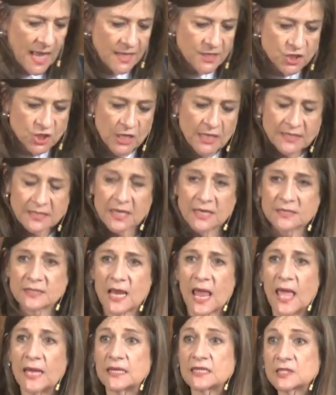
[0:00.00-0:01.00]
Jesus,
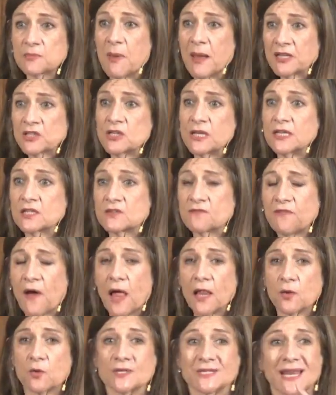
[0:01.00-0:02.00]
and especially his
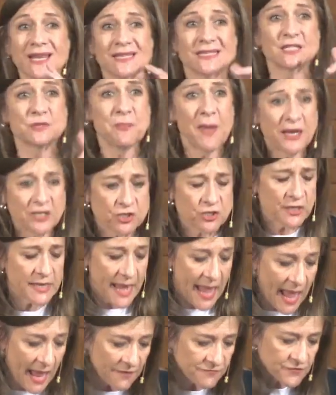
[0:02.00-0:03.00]
followers, and especially
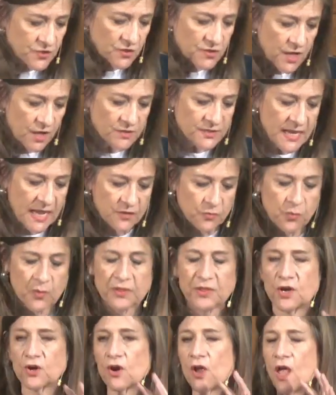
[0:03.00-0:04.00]
after their death with
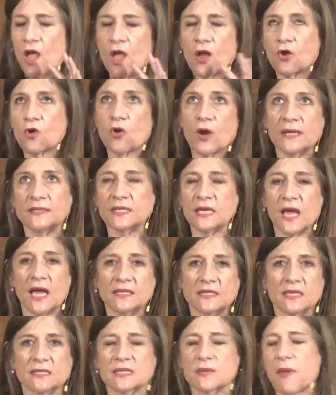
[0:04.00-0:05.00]
their crazy
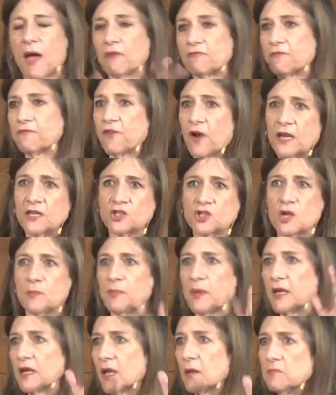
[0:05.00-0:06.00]
ideas about friendship
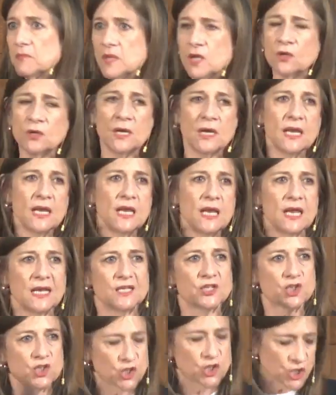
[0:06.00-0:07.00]
and community
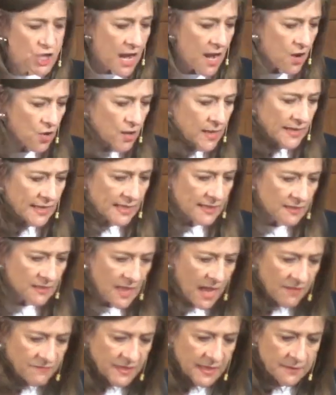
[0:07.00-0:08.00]
and sharing and
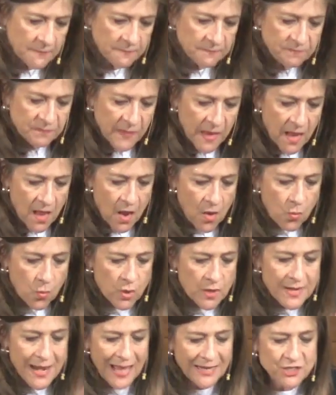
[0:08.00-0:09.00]
loving, were
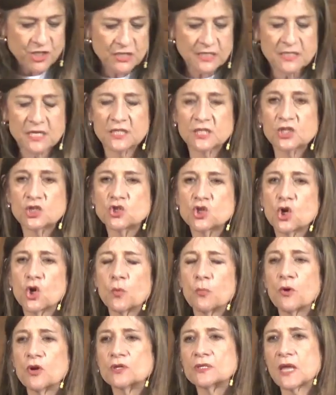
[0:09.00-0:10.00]
not just
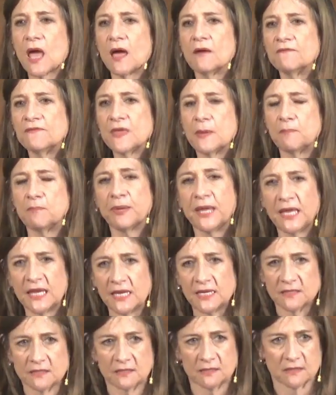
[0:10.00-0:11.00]
disturbers of the
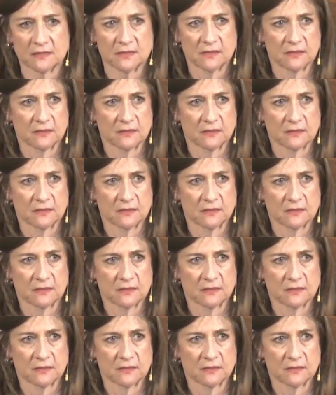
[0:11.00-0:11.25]
peace.